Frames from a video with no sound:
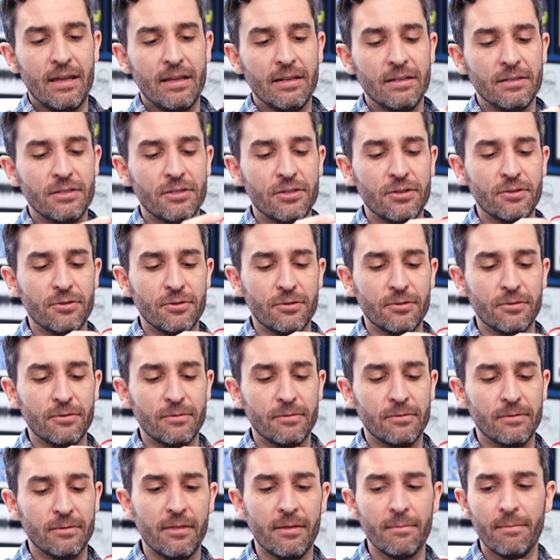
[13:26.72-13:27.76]

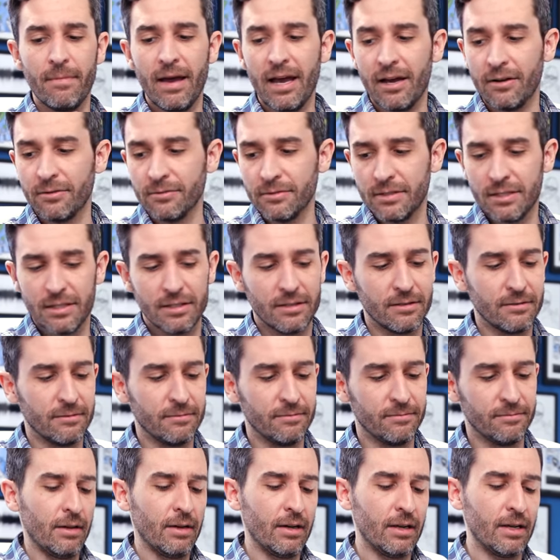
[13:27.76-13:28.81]
into the mount,
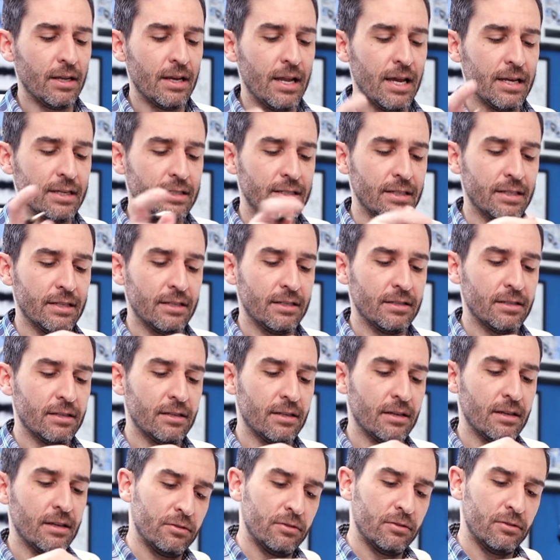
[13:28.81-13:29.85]
connect it,
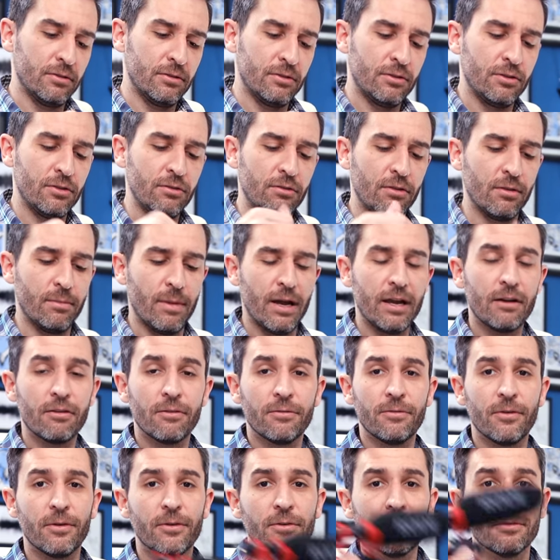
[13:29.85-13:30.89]
to the
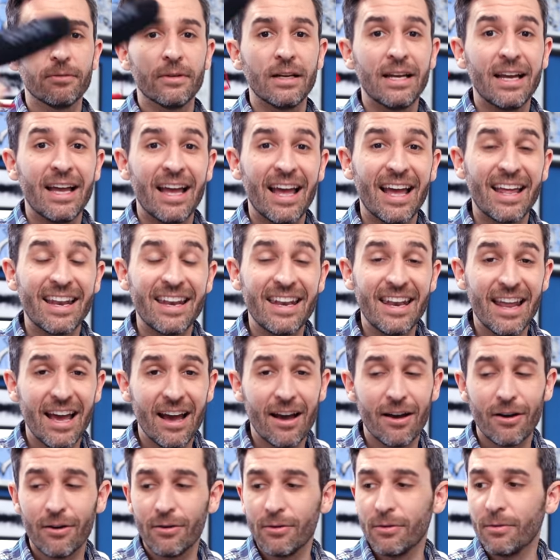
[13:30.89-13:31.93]
microphone and
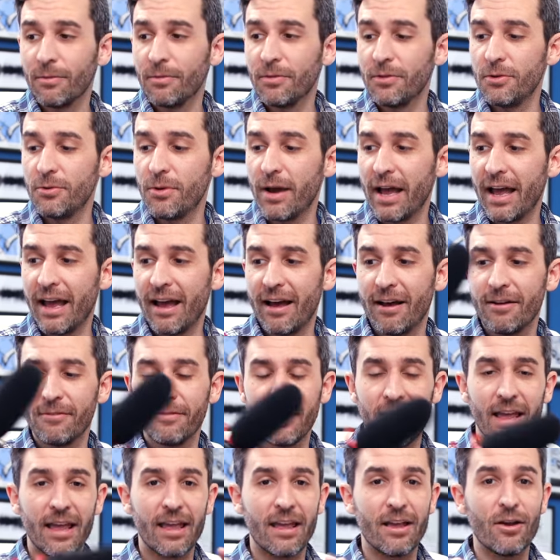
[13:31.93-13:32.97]
now you have
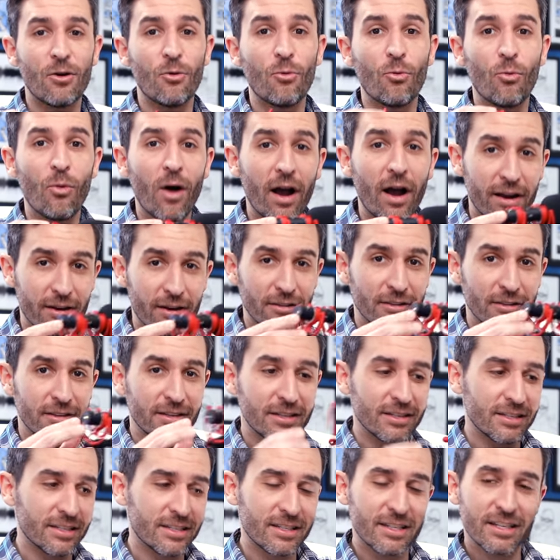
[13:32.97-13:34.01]
a
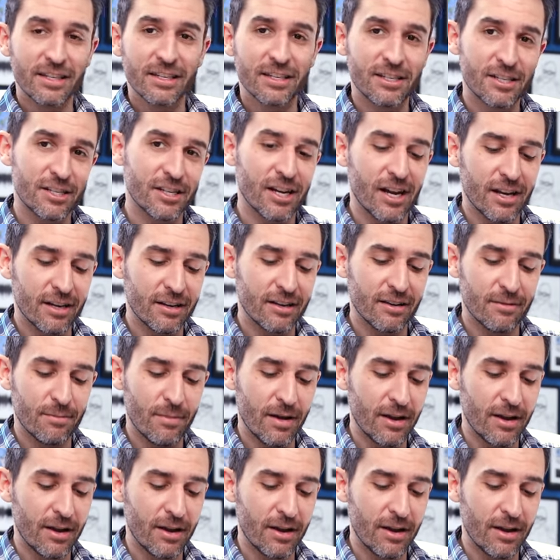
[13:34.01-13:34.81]
wireless shotgun